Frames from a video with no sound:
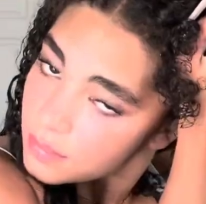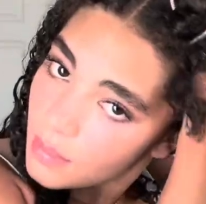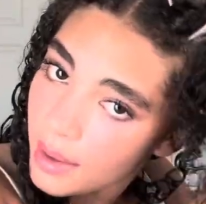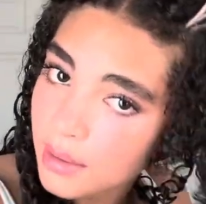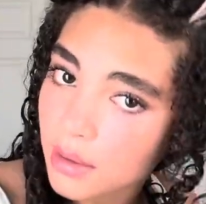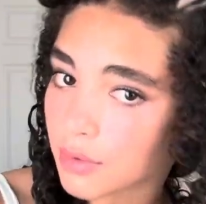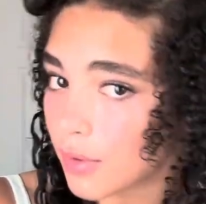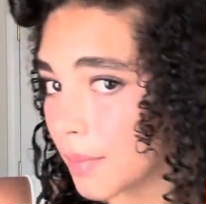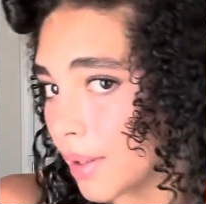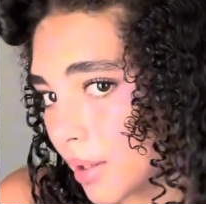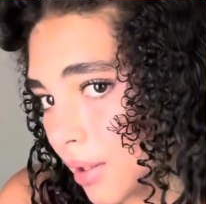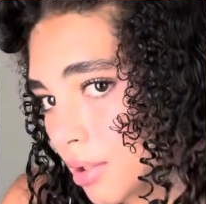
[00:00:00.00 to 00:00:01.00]
I love doing my
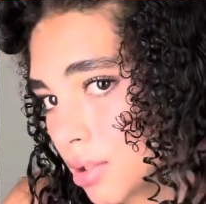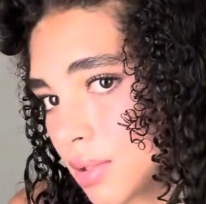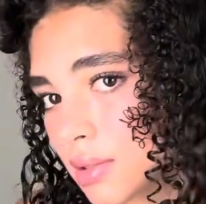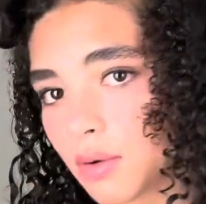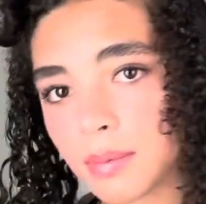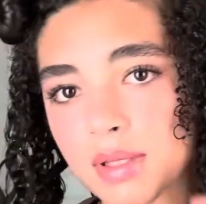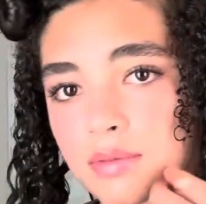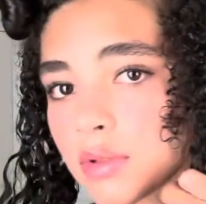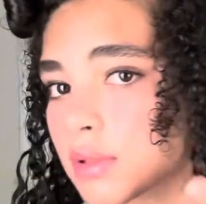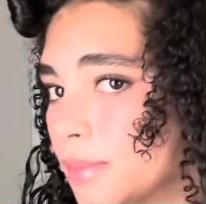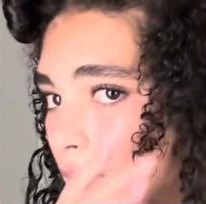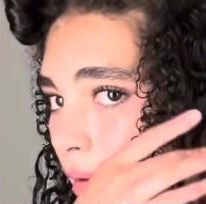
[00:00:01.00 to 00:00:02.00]
hair. It's just so peaceful
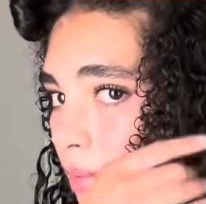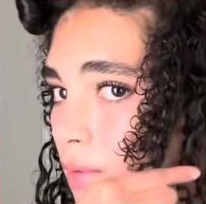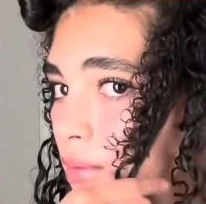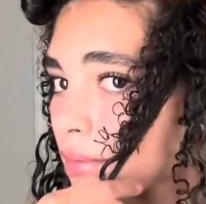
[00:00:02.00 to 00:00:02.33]
sometimes